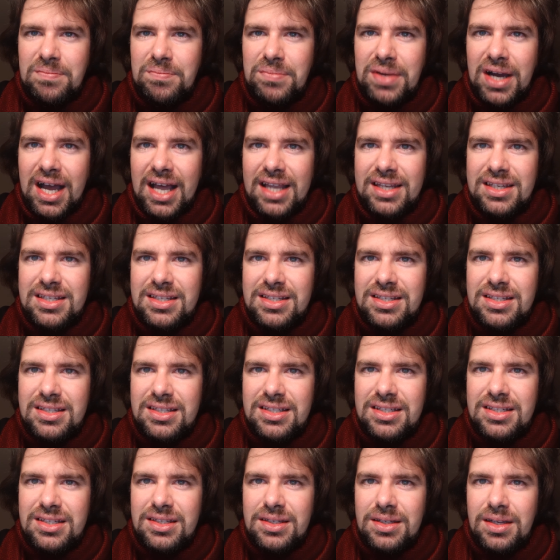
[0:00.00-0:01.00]

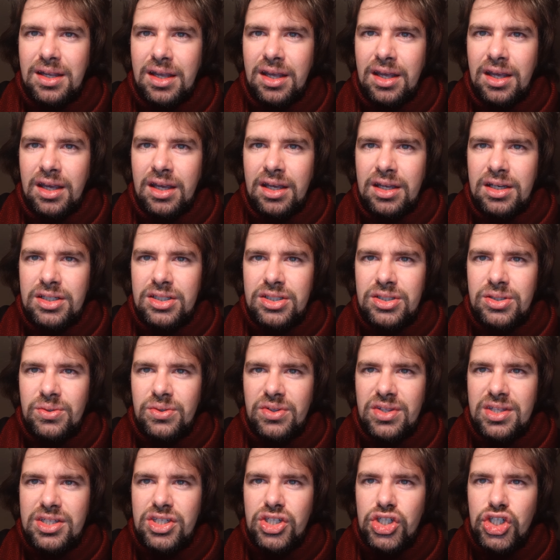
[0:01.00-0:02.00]
but
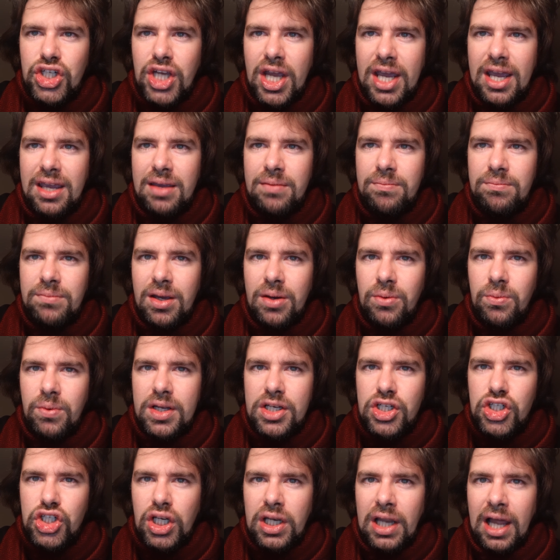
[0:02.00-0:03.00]
to the chamber
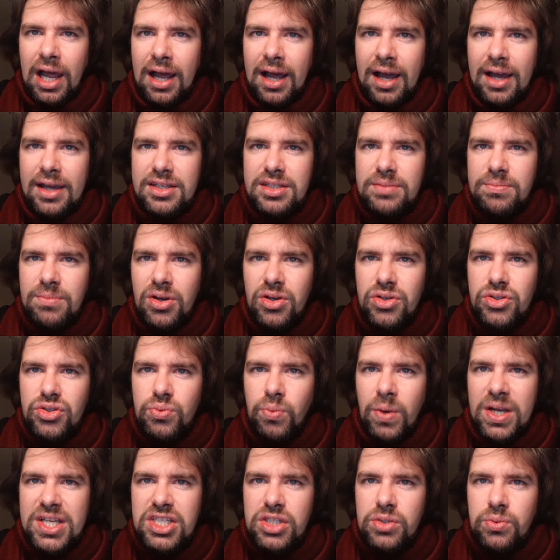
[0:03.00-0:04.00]
which lies
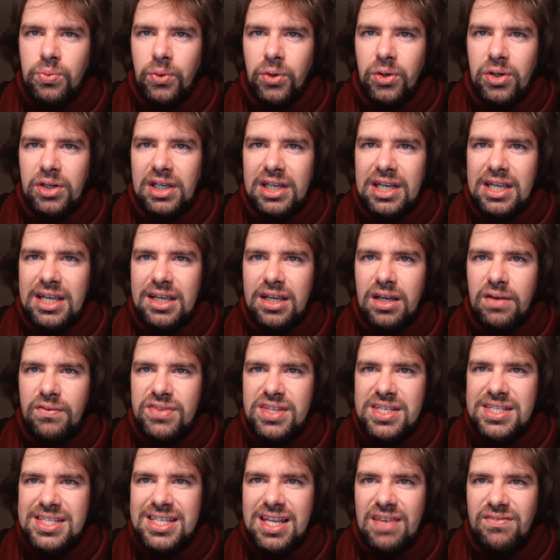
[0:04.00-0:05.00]
most westwardly of
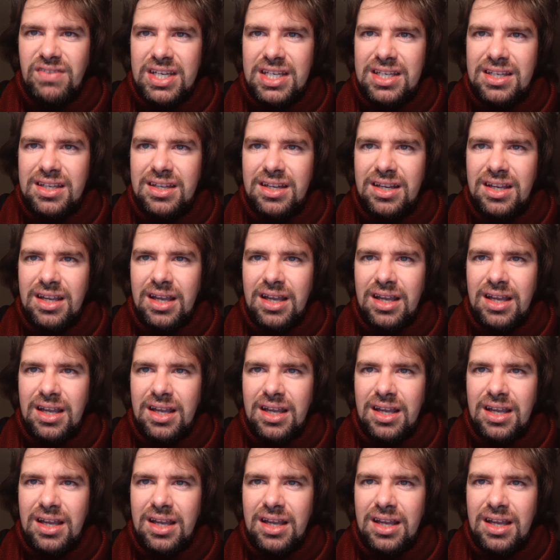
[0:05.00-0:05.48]
the seven,